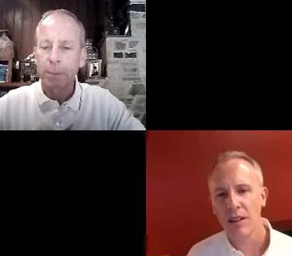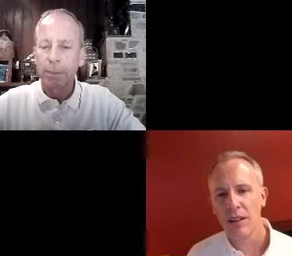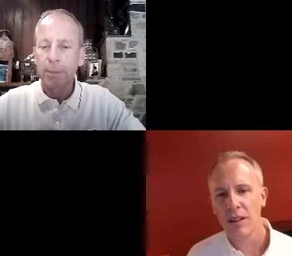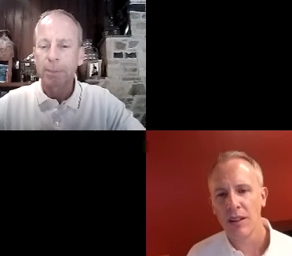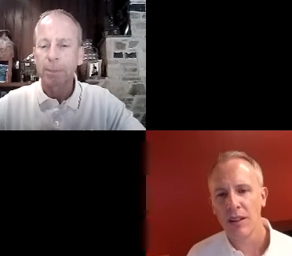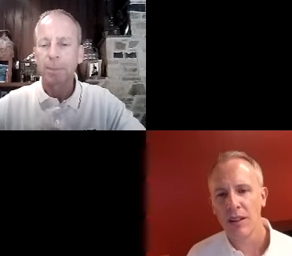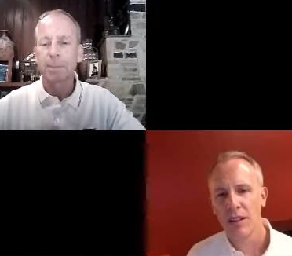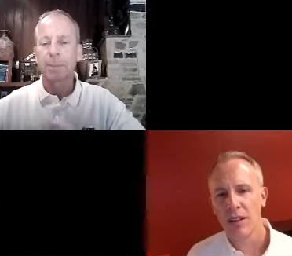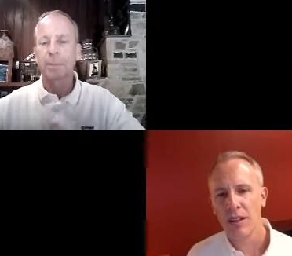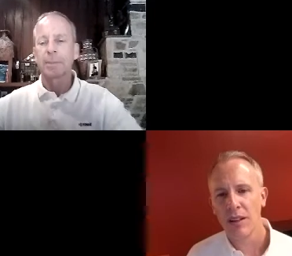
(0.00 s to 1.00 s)

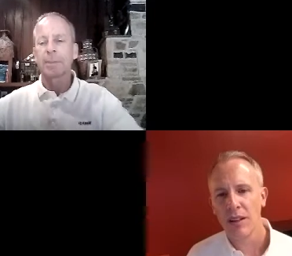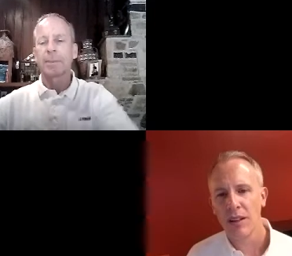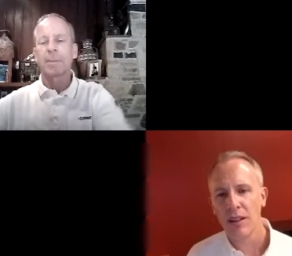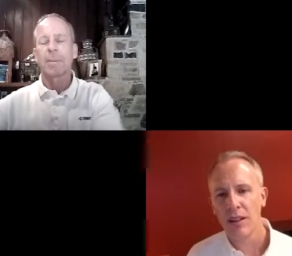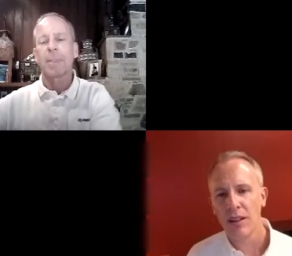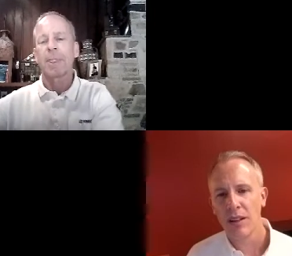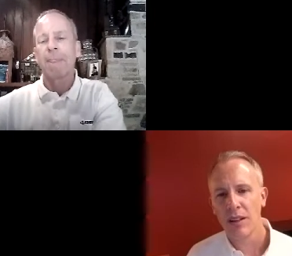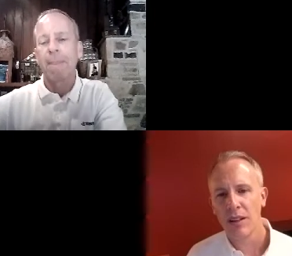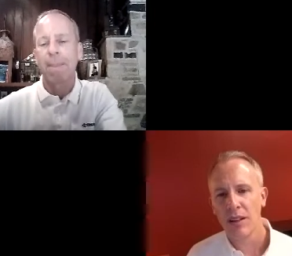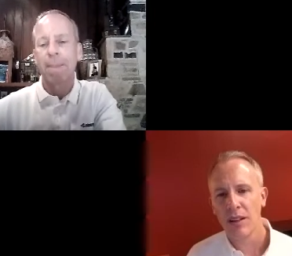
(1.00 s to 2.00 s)

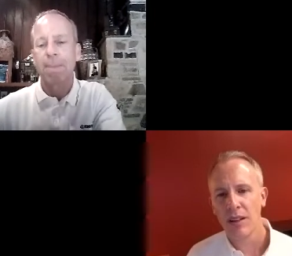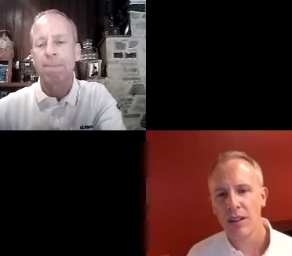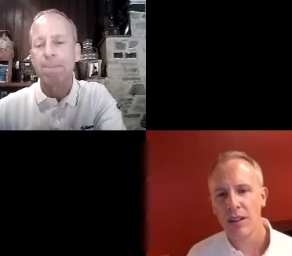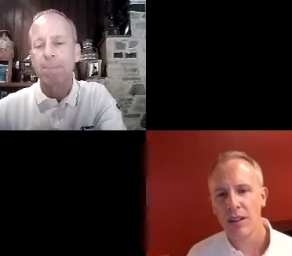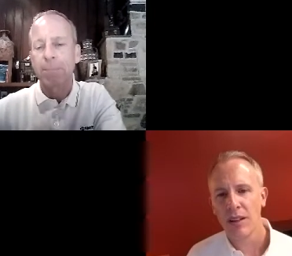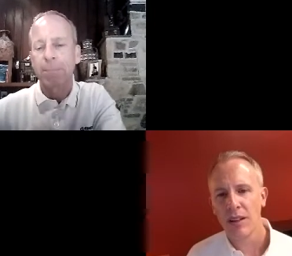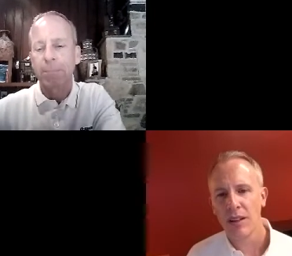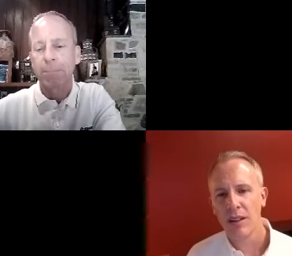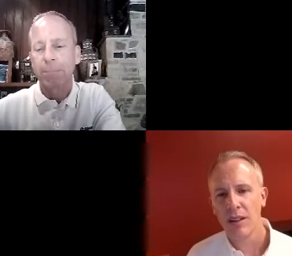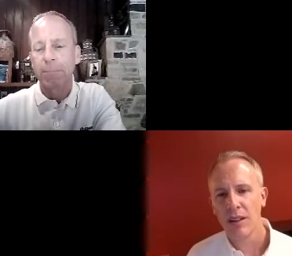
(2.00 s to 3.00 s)

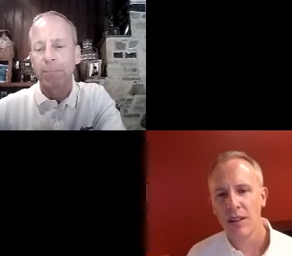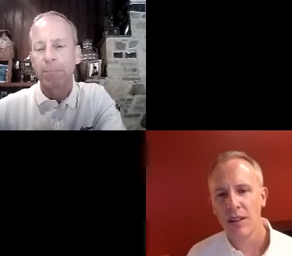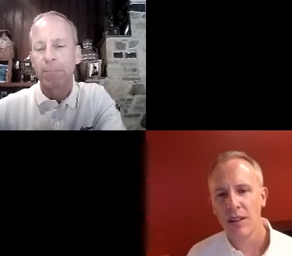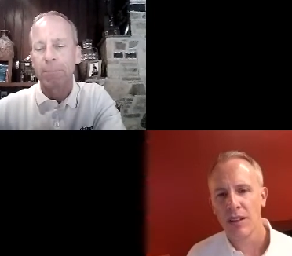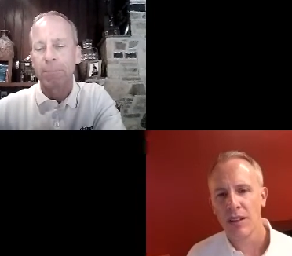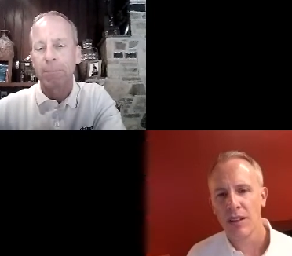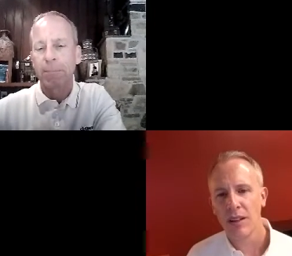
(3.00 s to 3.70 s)
(no one is talking)